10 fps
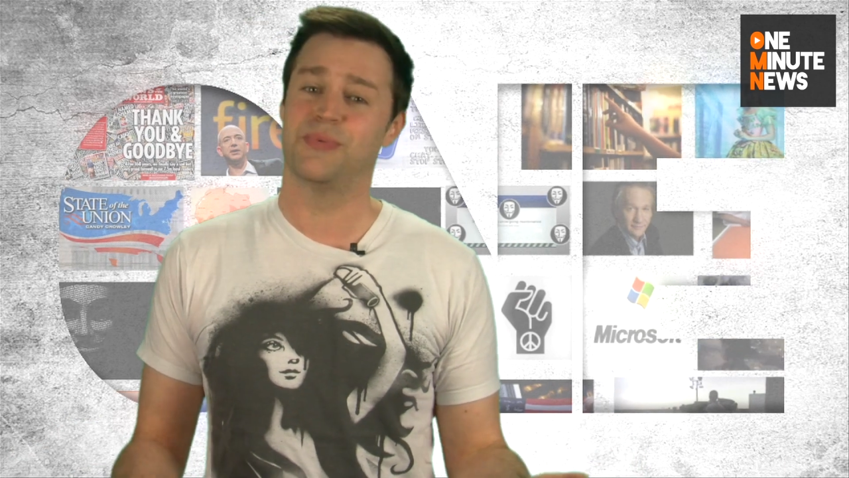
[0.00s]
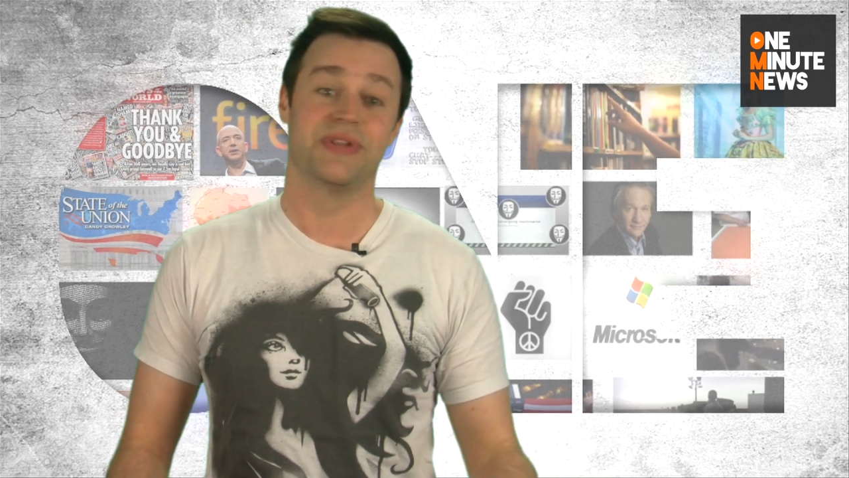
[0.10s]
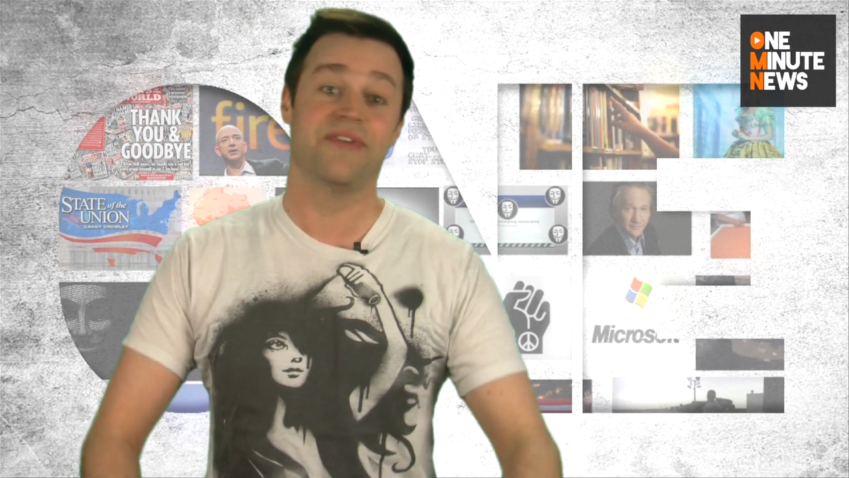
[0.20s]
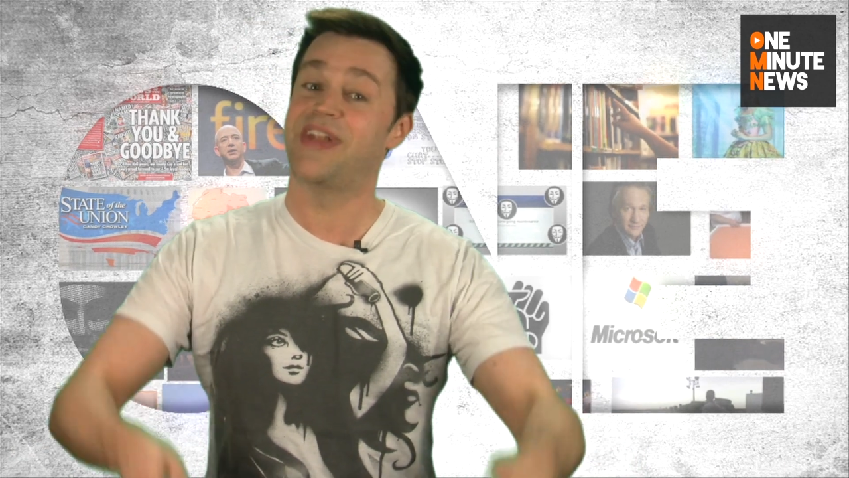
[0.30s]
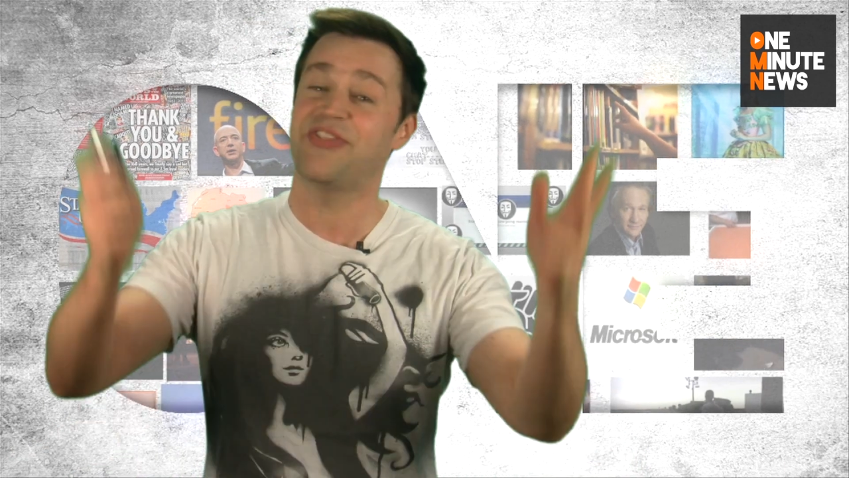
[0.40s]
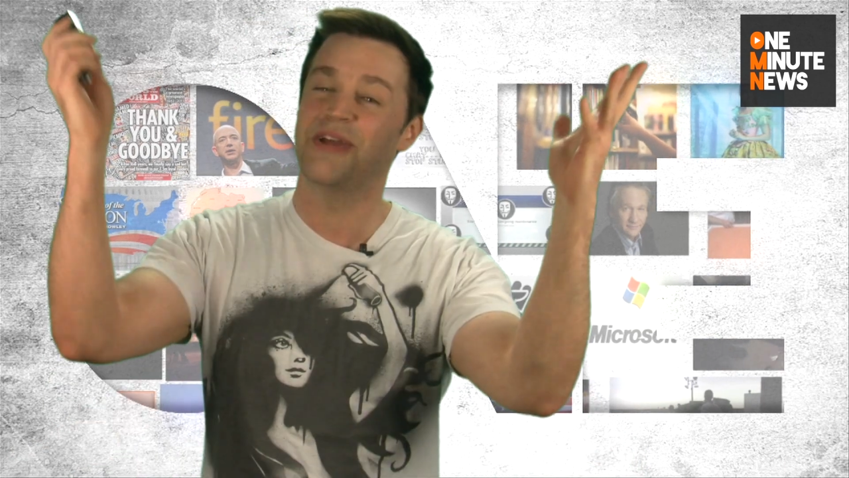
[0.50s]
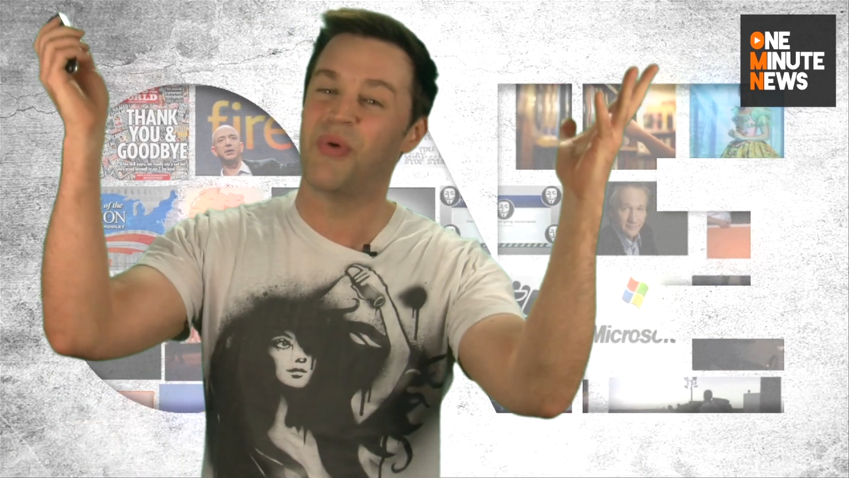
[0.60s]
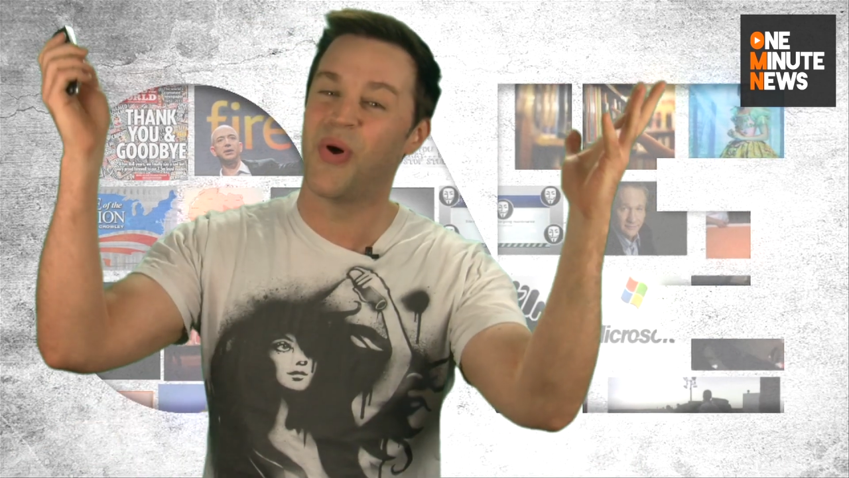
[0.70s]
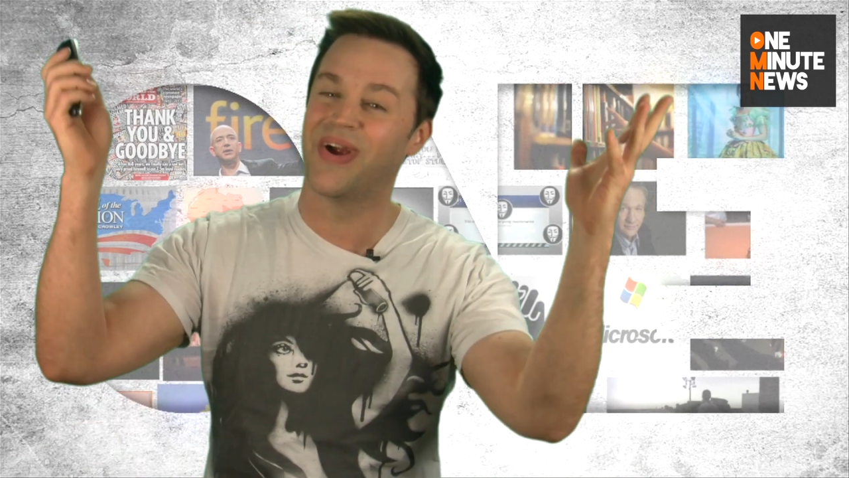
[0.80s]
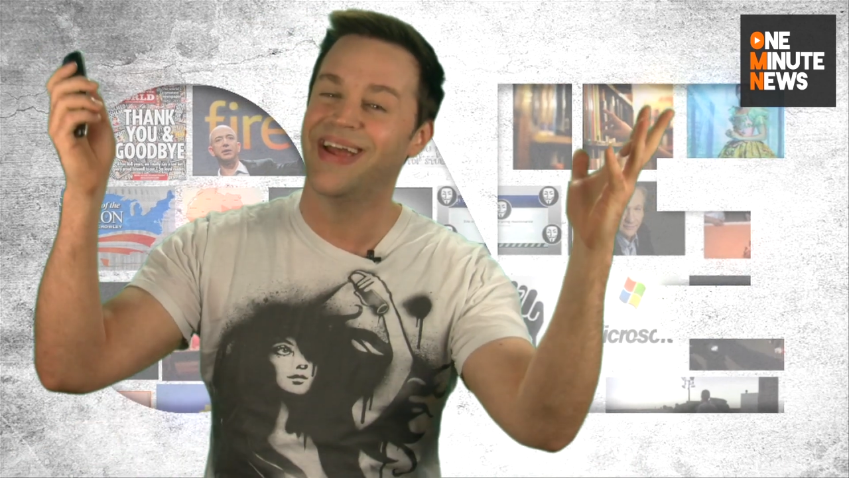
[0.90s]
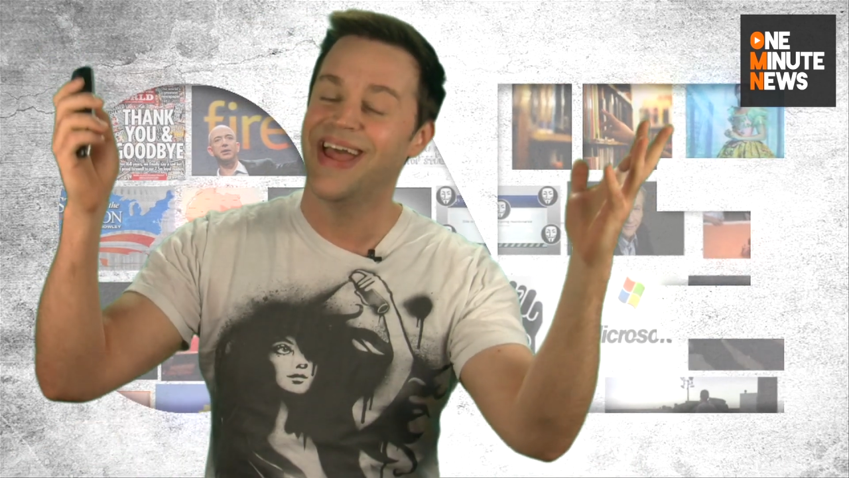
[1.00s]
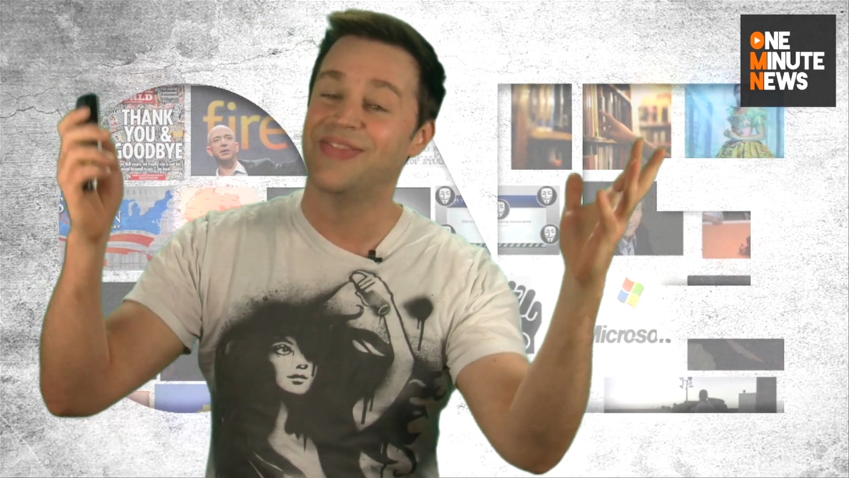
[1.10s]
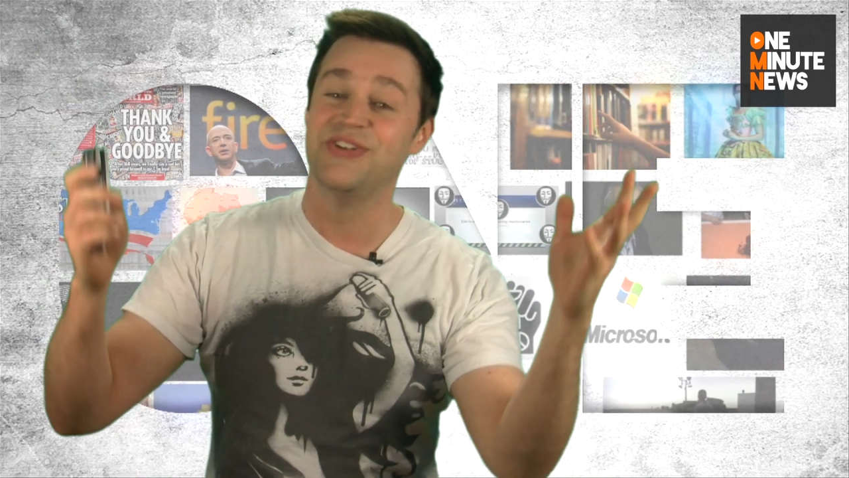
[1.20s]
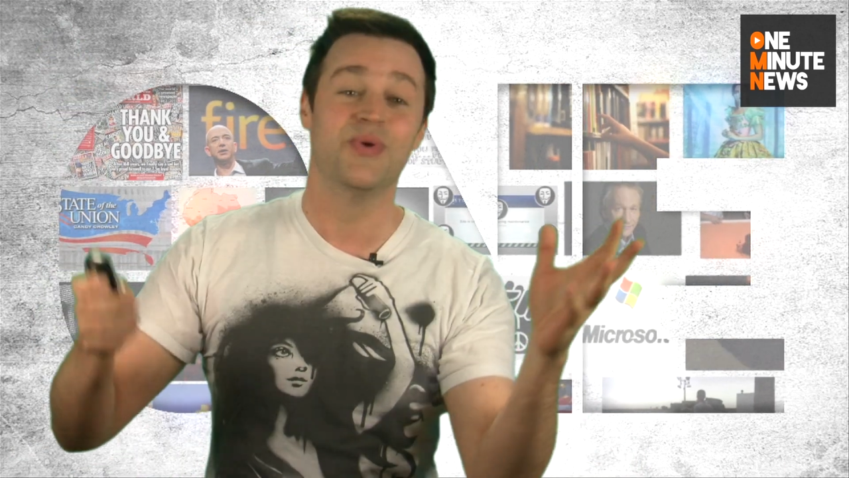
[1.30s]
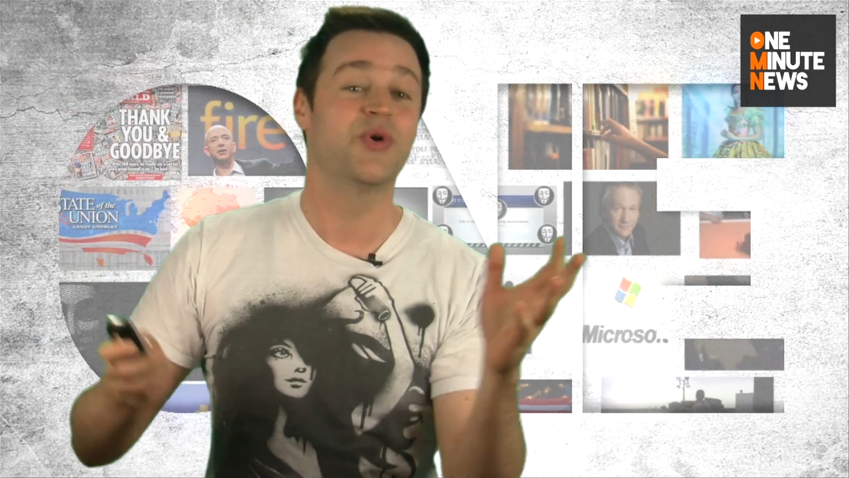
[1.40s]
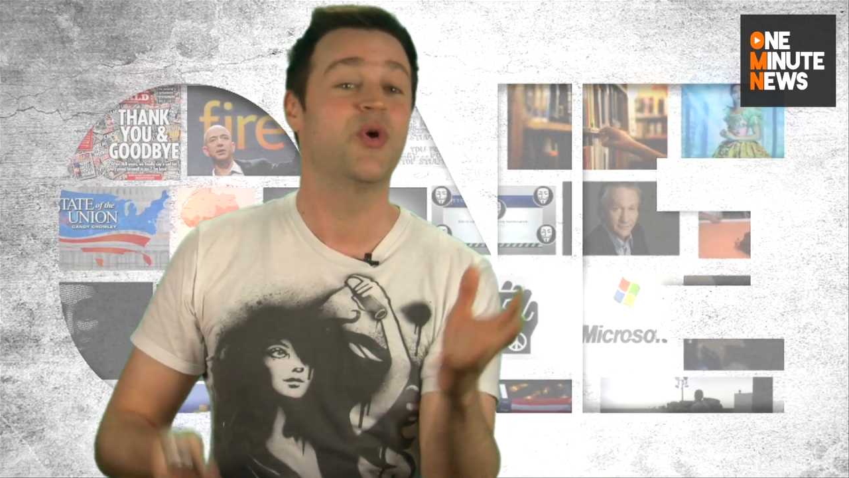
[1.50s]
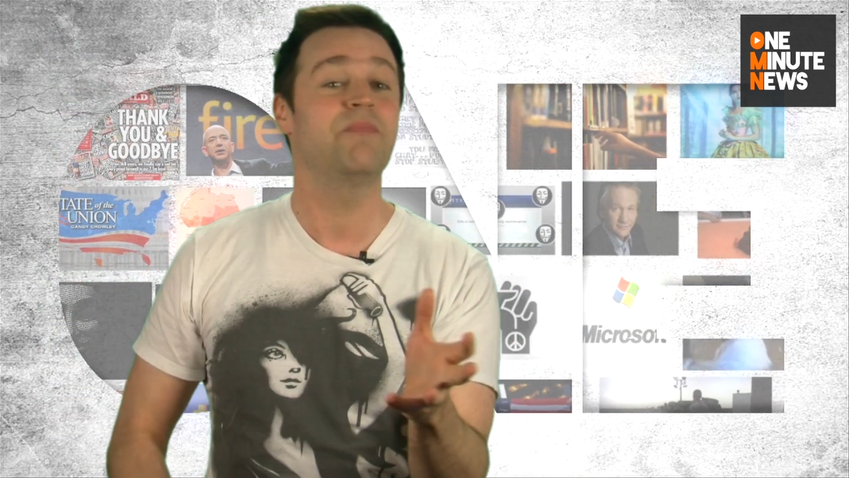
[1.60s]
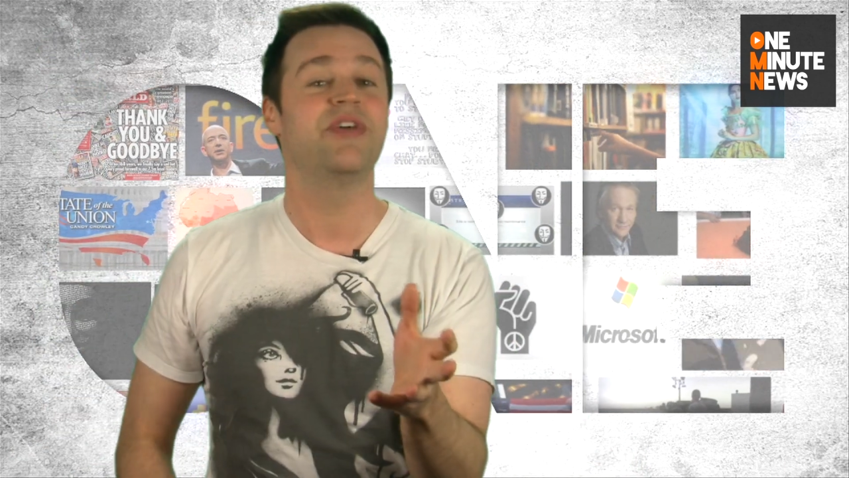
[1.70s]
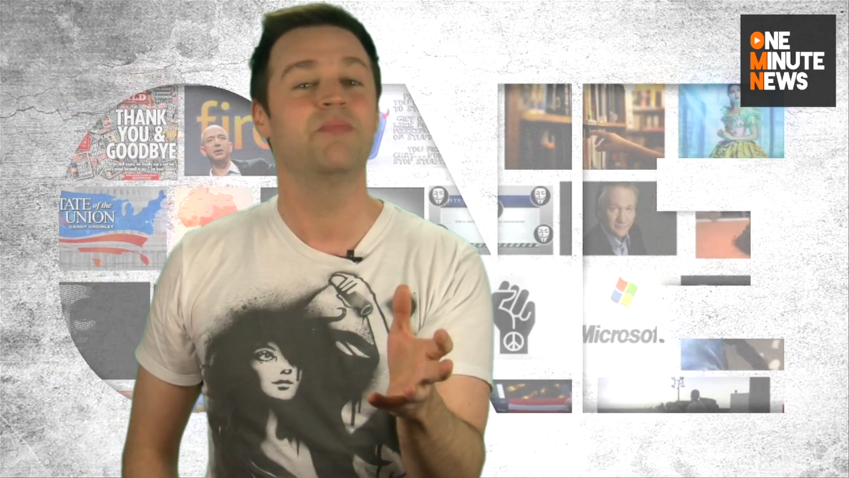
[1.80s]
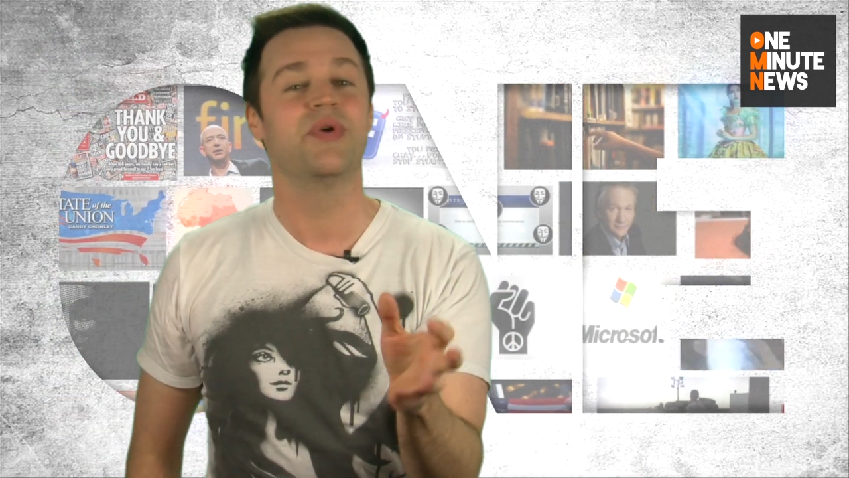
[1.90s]
who would love nothing more than to
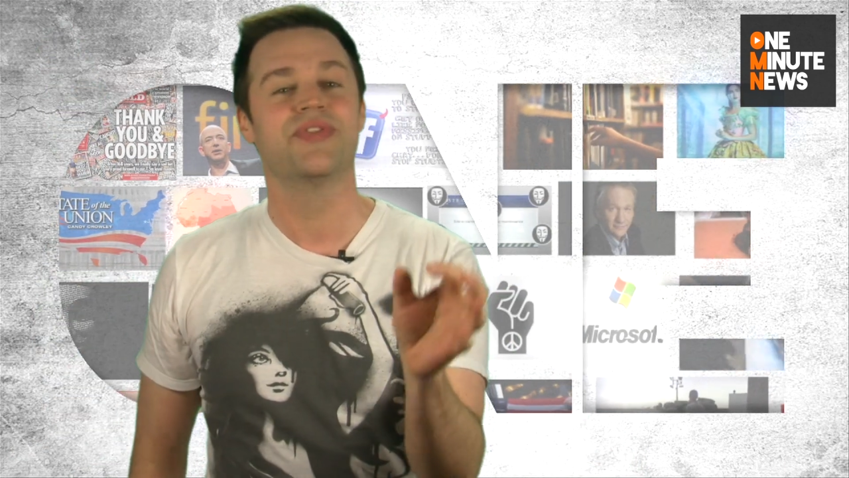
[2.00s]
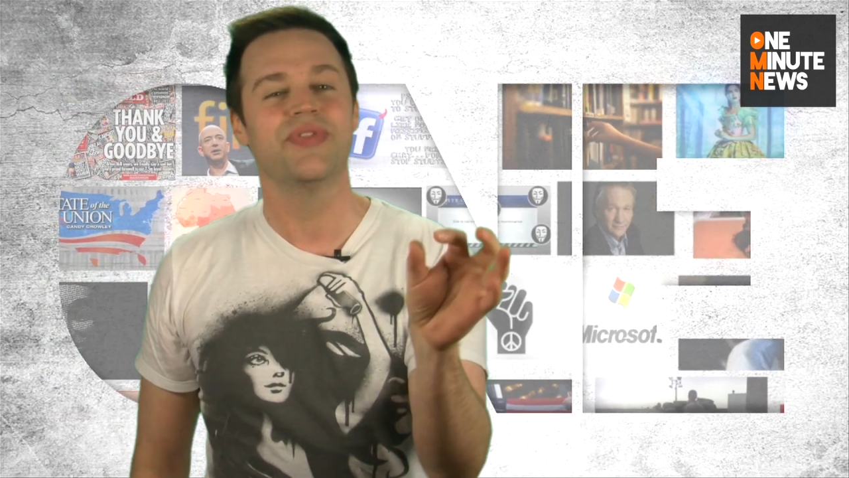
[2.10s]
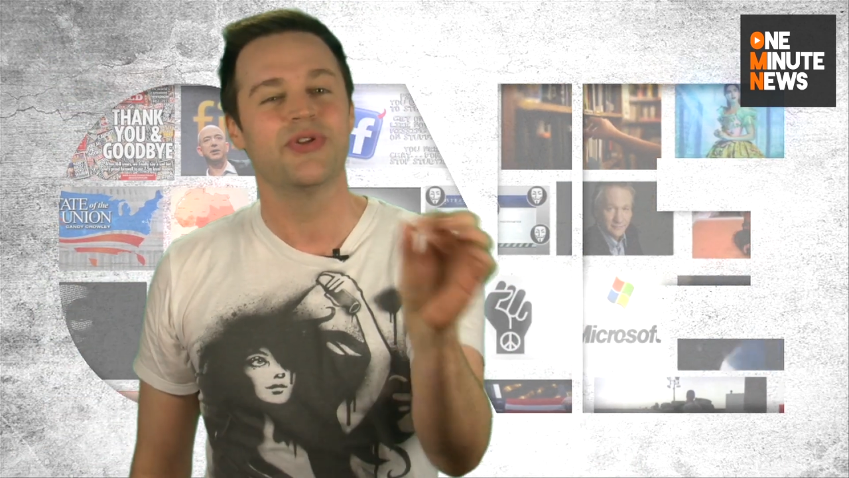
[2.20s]
equip them with